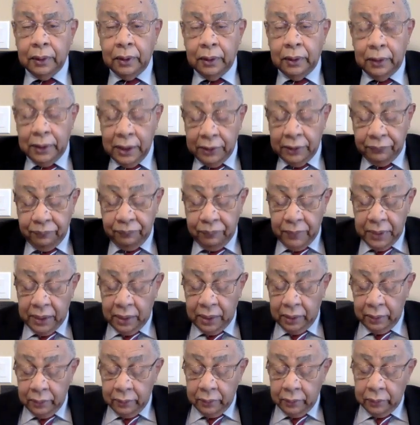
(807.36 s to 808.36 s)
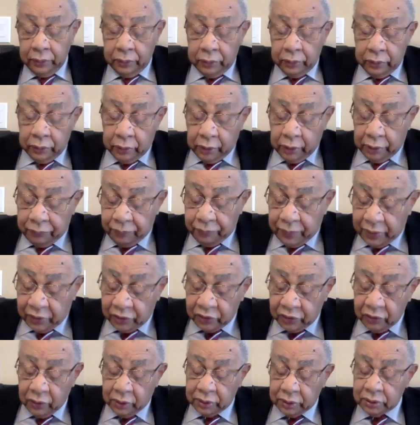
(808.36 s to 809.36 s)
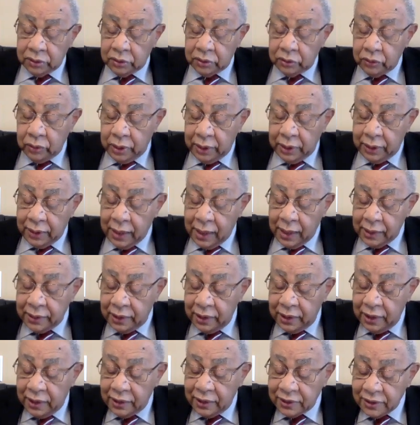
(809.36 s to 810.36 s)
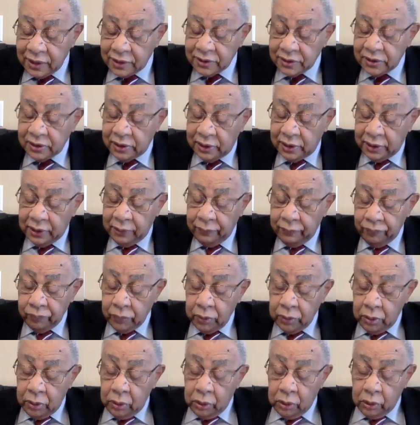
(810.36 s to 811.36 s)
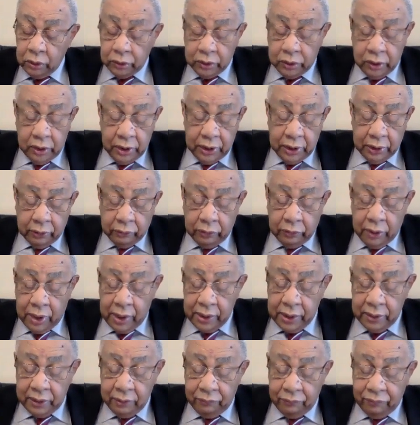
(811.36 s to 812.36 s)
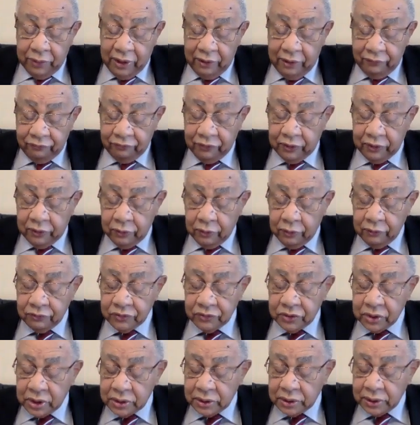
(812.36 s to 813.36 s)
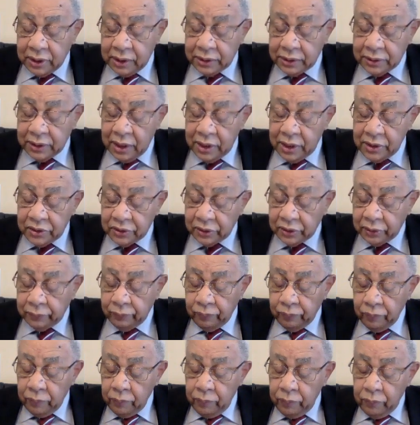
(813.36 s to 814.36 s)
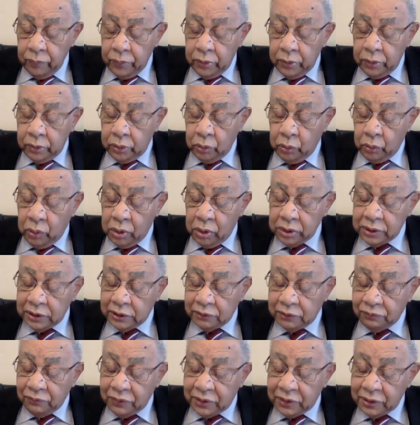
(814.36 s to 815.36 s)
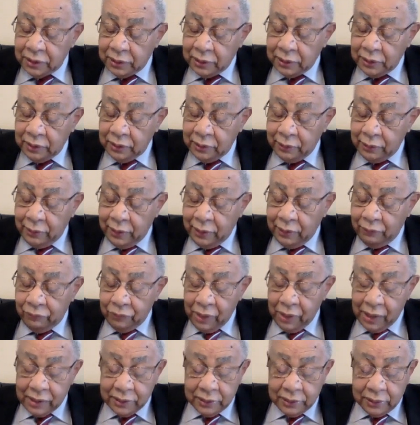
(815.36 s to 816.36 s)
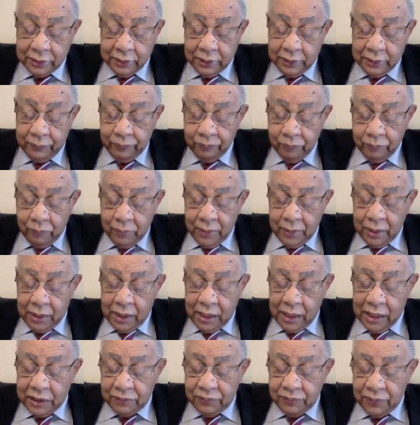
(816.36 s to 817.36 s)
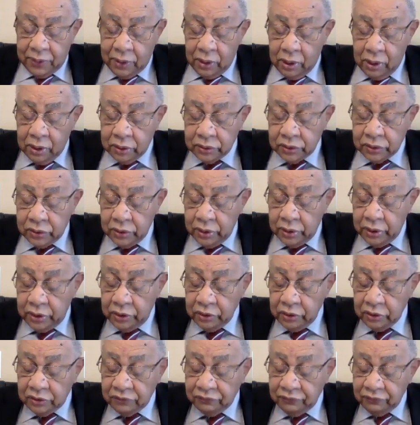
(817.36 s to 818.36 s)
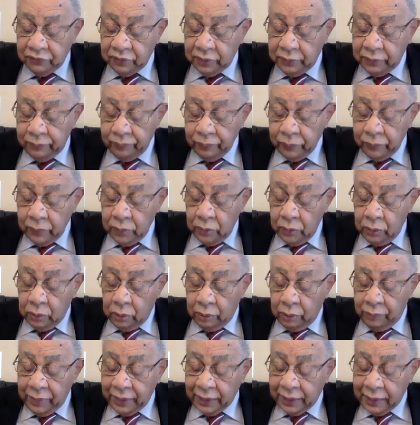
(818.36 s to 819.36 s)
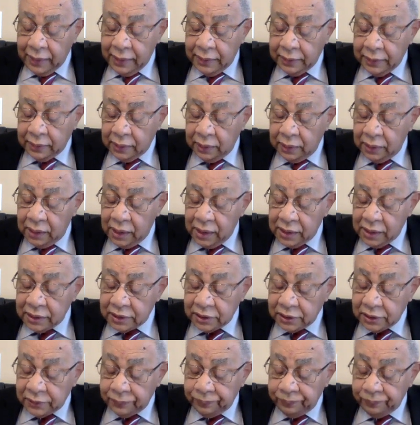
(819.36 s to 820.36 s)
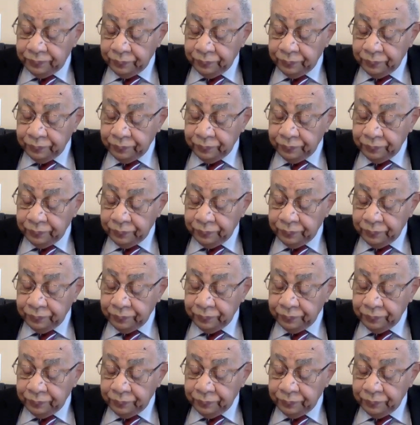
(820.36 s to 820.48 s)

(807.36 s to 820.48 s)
"Let me not be thought to deny the necessity or to decry the benefit of such attention to what is particular and practical as belongs to the useful or mechanical arts.